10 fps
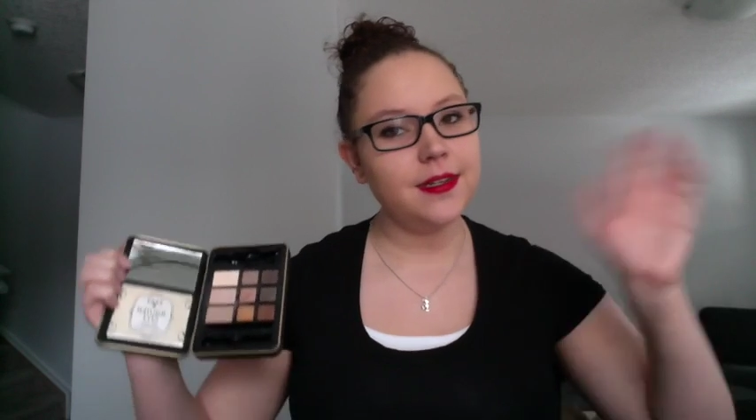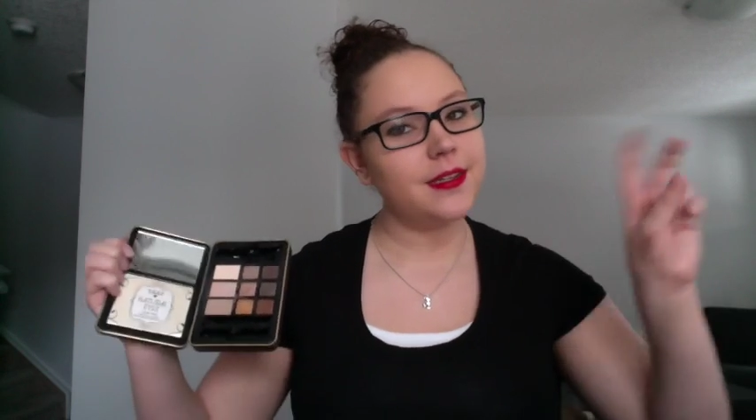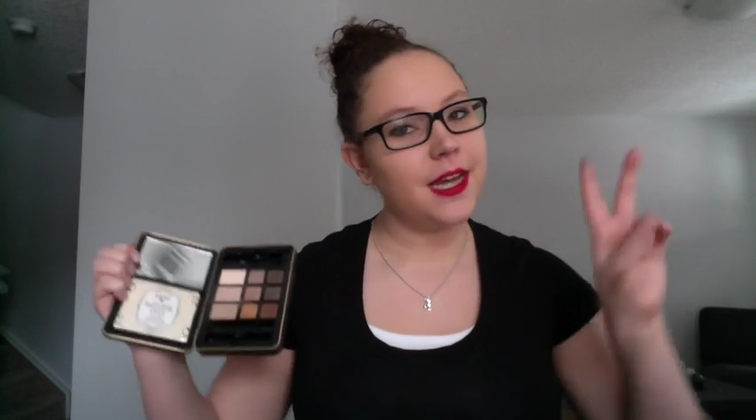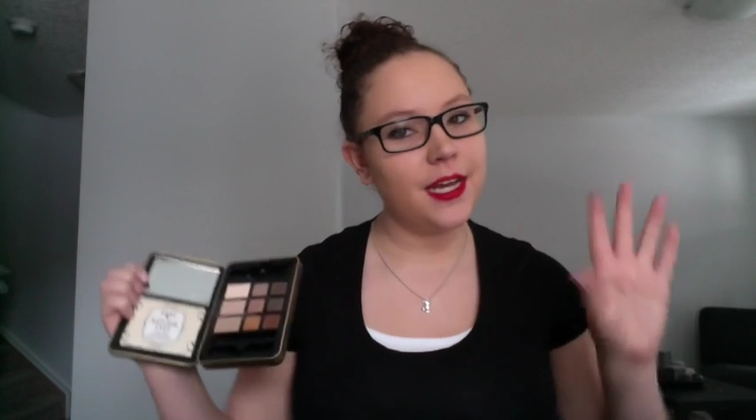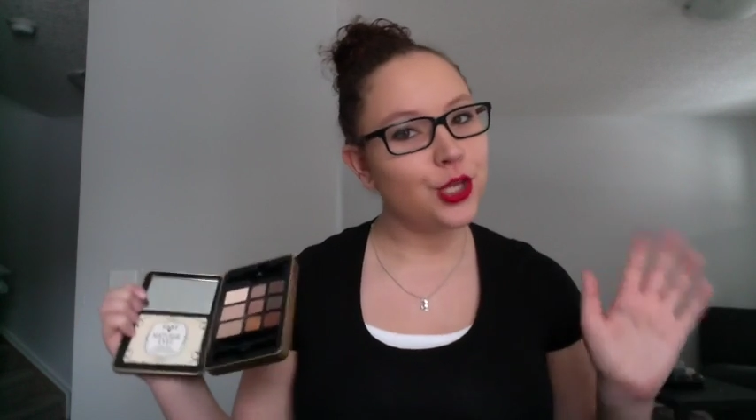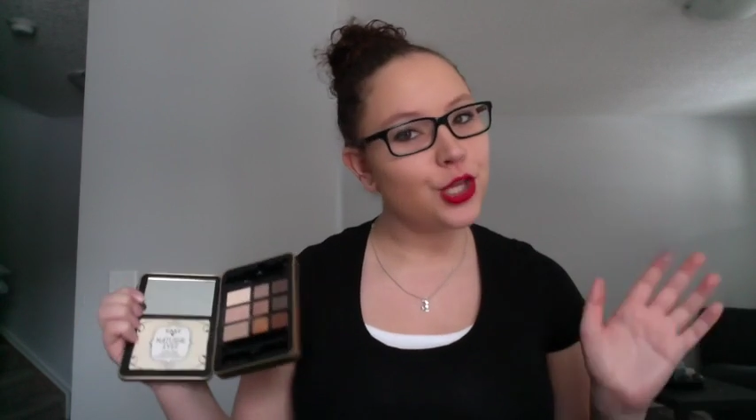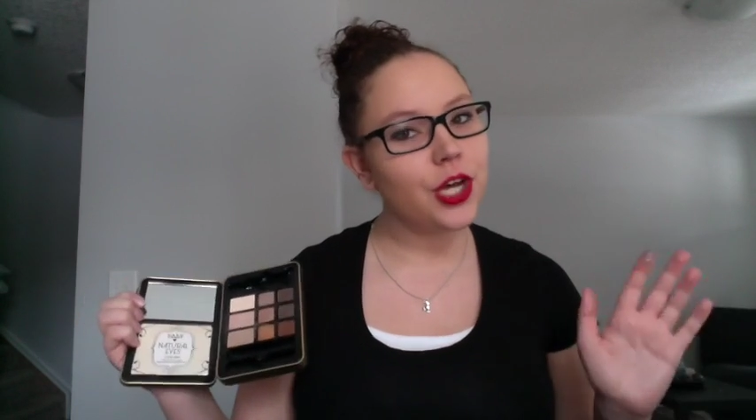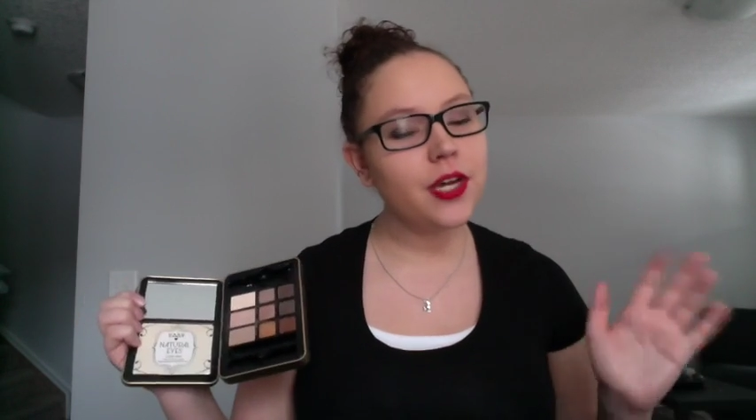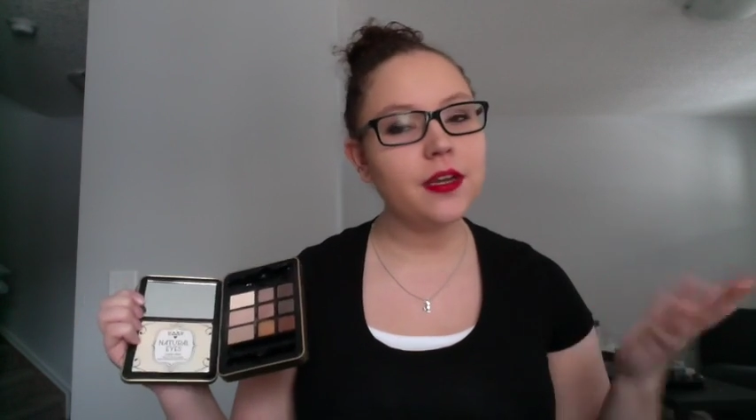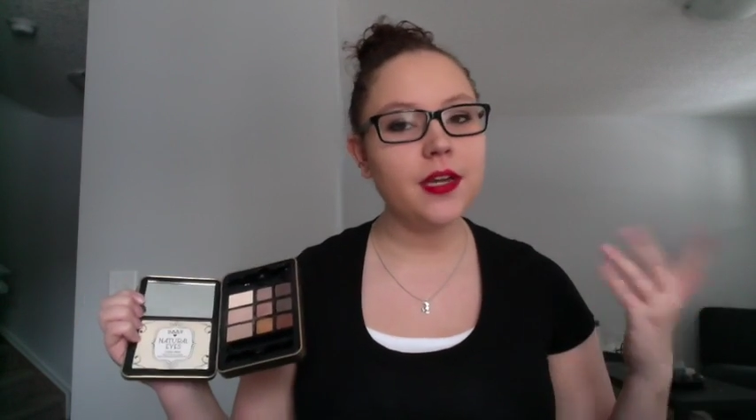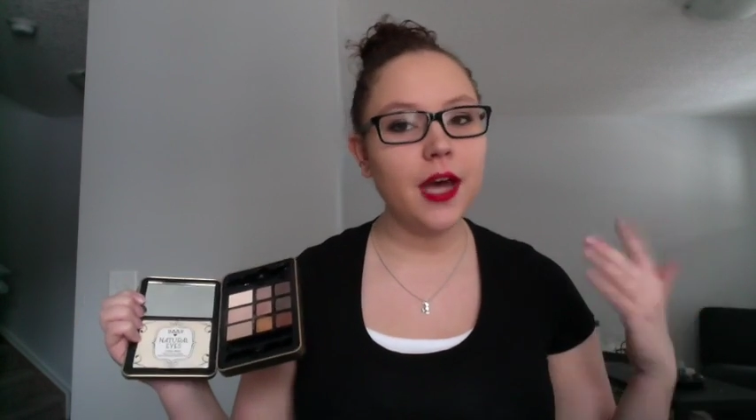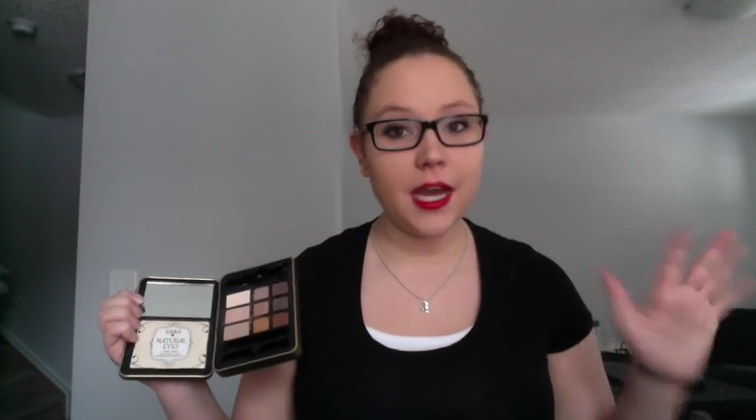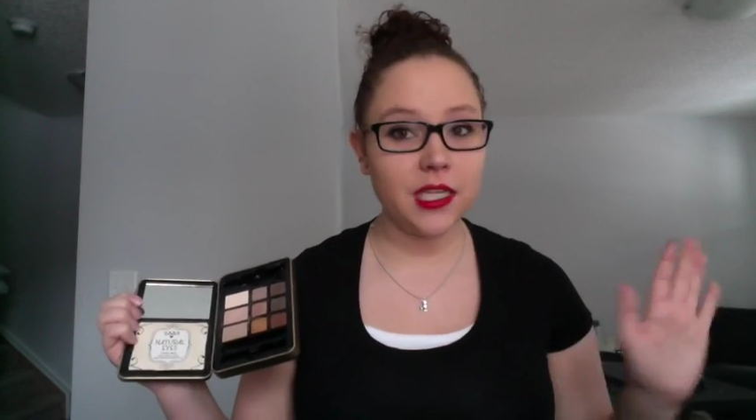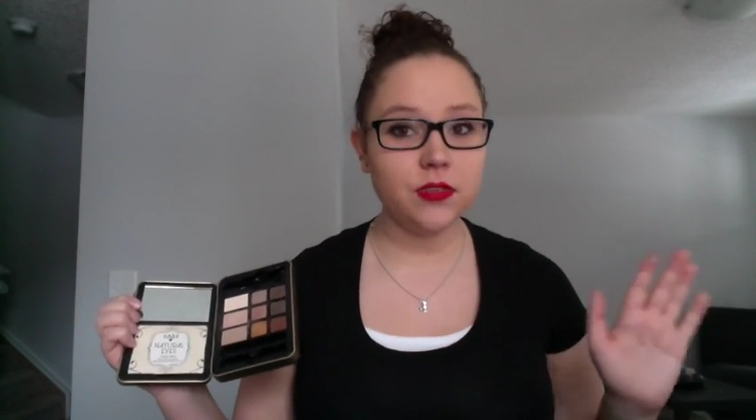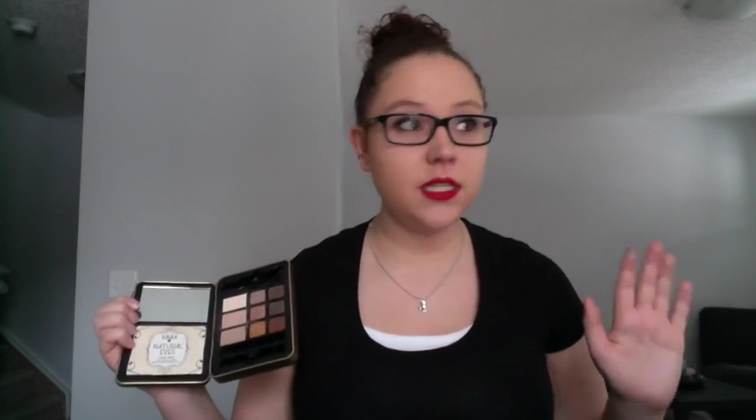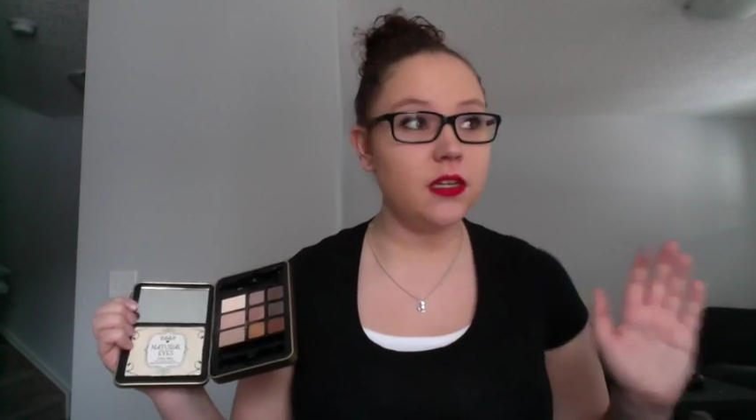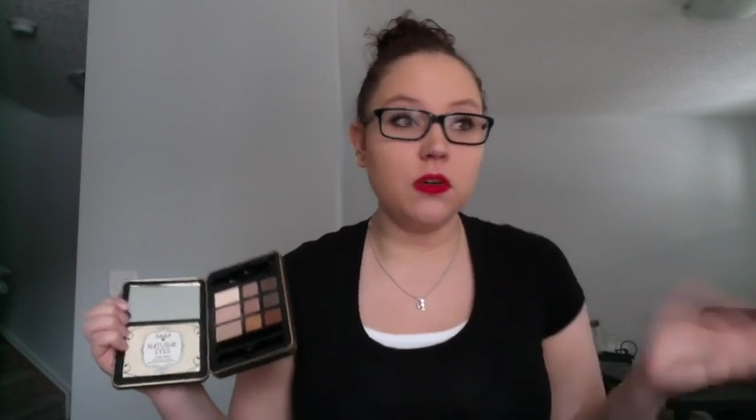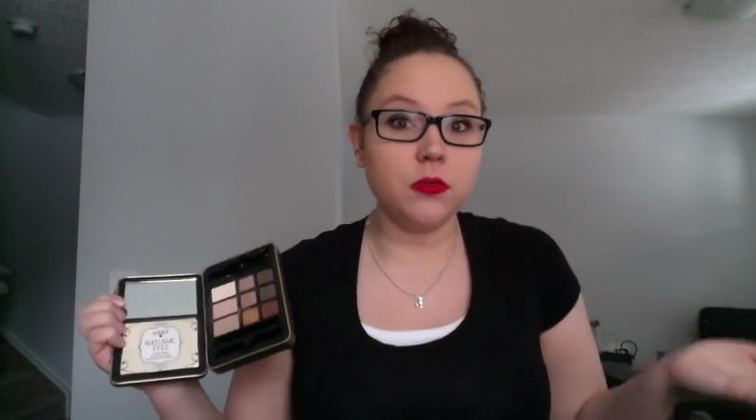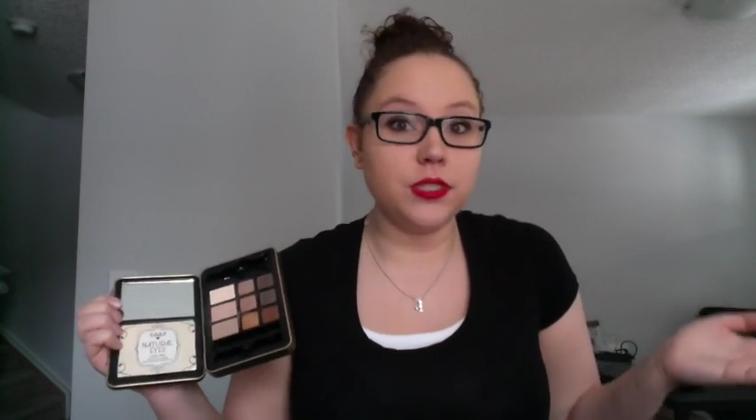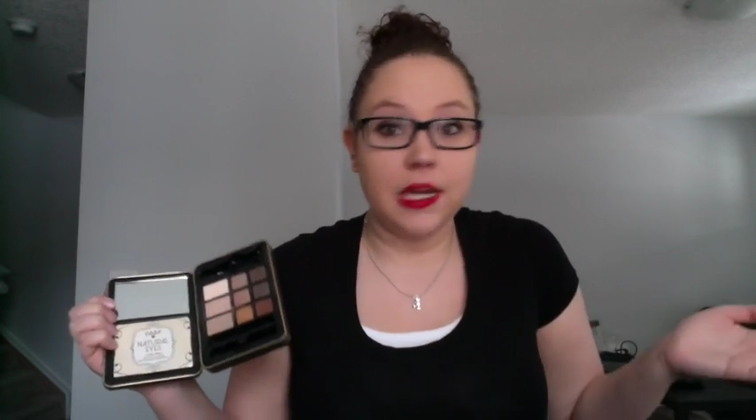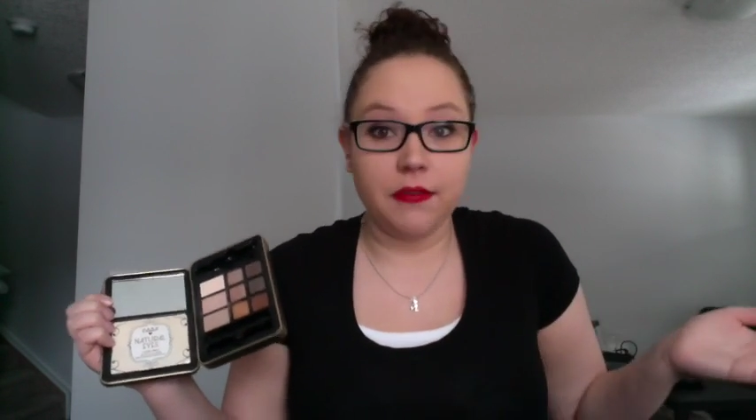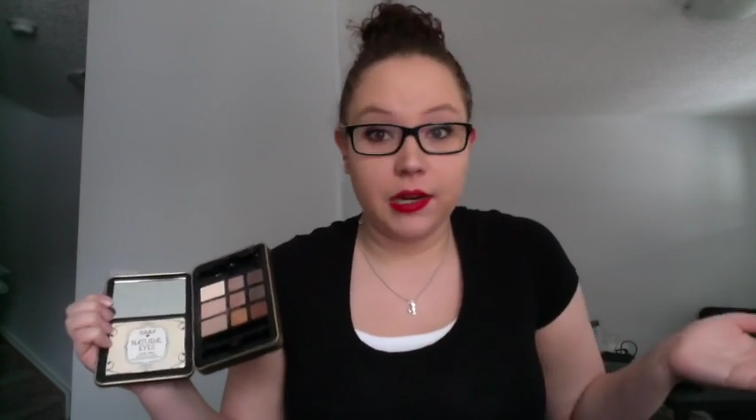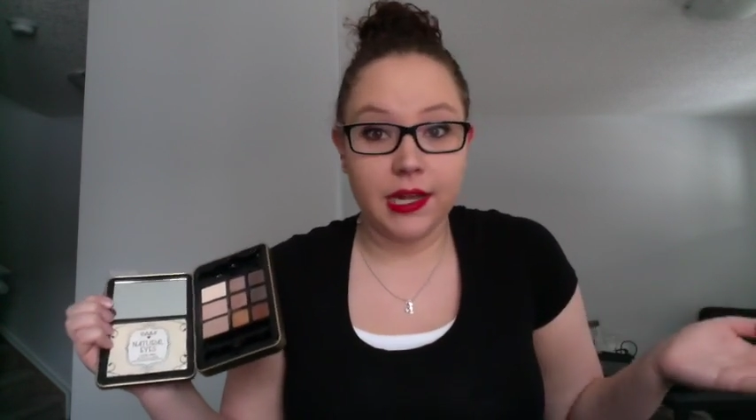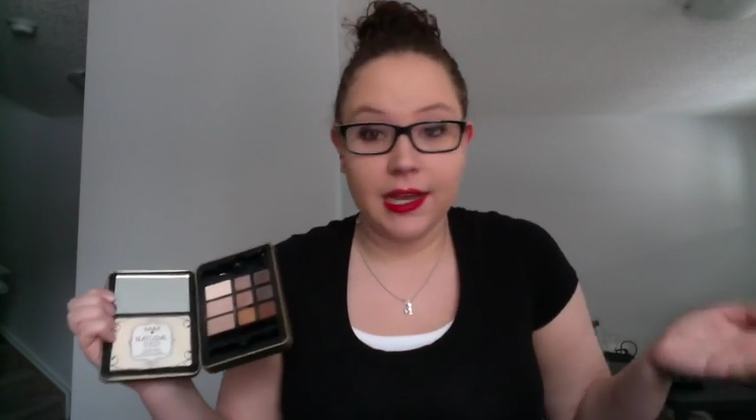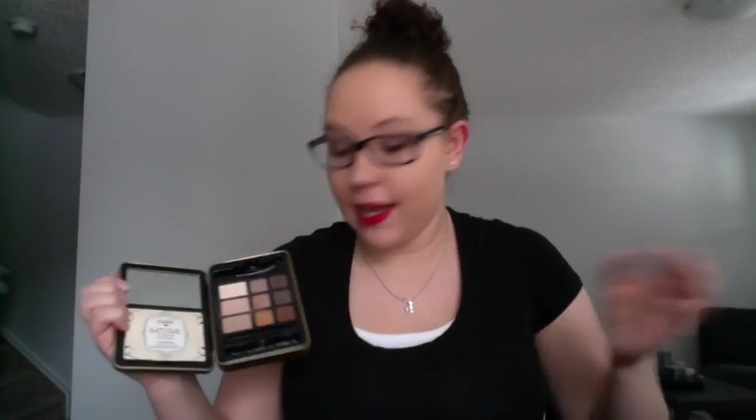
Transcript: kind of look. I use it almost every day.